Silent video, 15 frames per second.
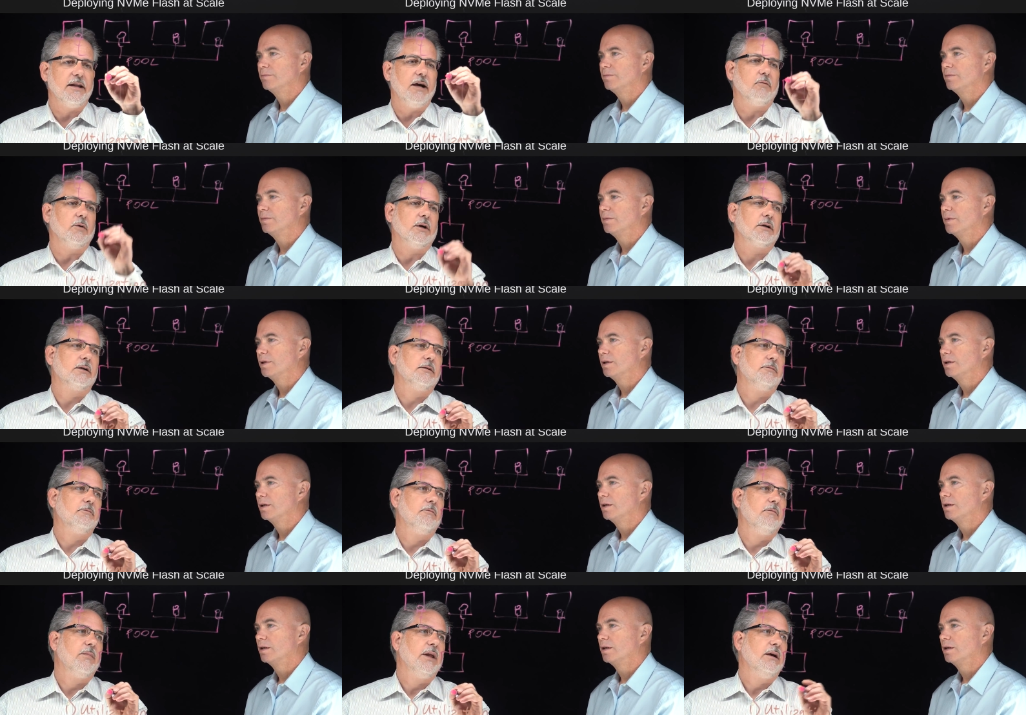Speaker 1: the network,
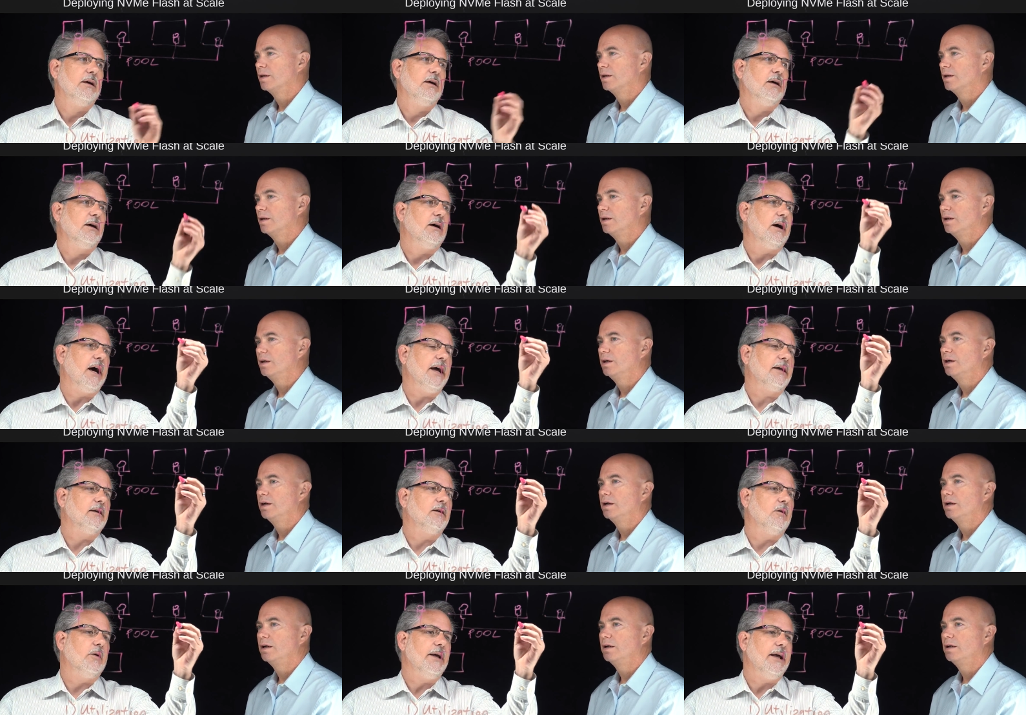I can
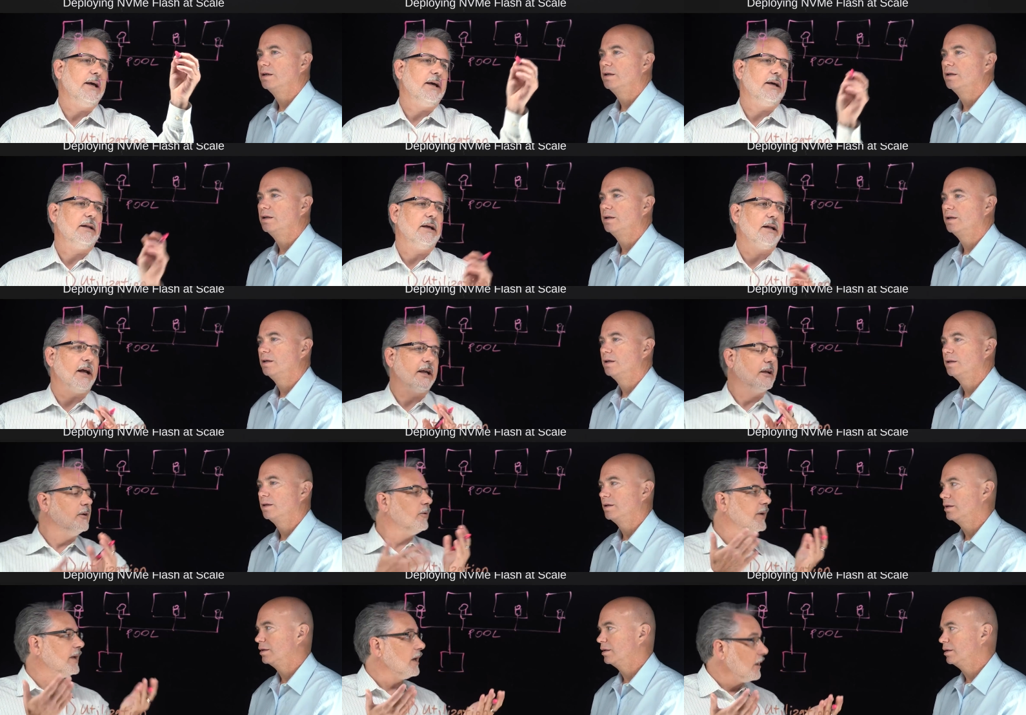go ahead and I can
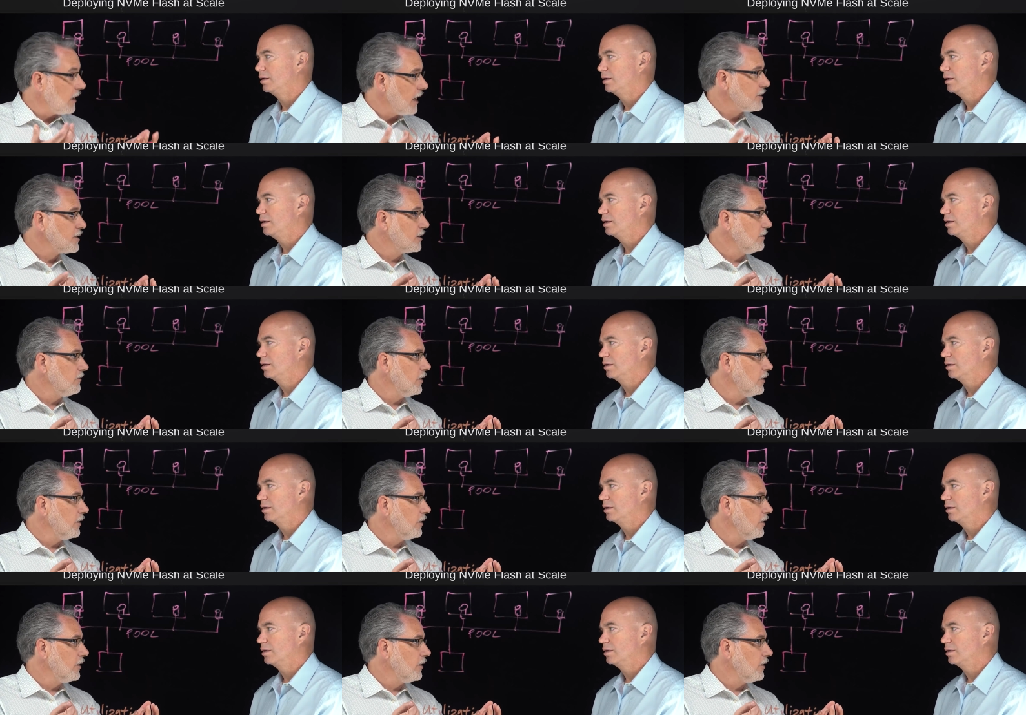create a logical